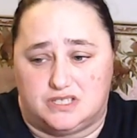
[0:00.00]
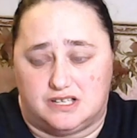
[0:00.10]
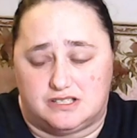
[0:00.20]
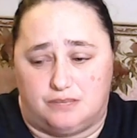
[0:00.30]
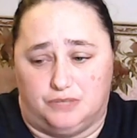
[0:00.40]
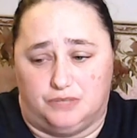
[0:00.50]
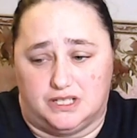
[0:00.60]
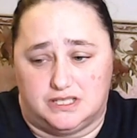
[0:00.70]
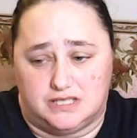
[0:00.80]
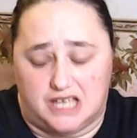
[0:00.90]
I'm going to
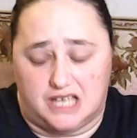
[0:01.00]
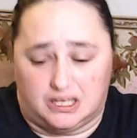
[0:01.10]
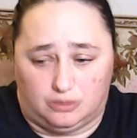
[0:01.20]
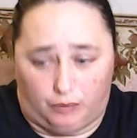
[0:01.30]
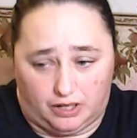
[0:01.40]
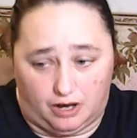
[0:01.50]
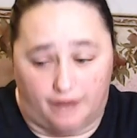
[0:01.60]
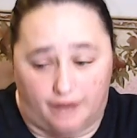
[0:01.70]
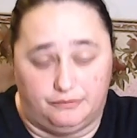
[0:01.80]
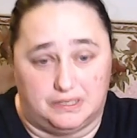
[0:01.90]
take the week off
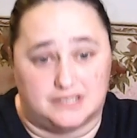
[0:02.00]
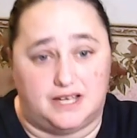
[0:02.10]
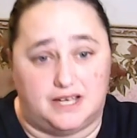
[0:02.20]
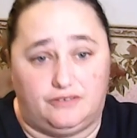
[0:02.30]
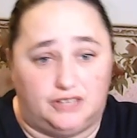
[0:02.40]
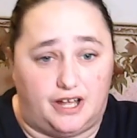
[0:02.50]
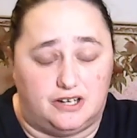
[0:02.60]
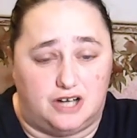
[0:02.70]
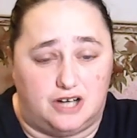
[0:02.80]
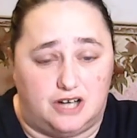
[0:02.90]
because I have a lot of
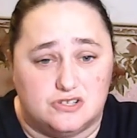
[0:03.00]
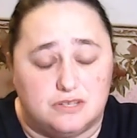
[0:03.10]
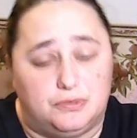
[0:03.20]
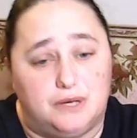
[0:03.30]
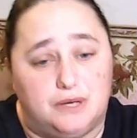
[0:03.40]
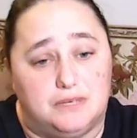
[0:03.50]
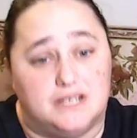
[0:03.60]
doctor's appointments,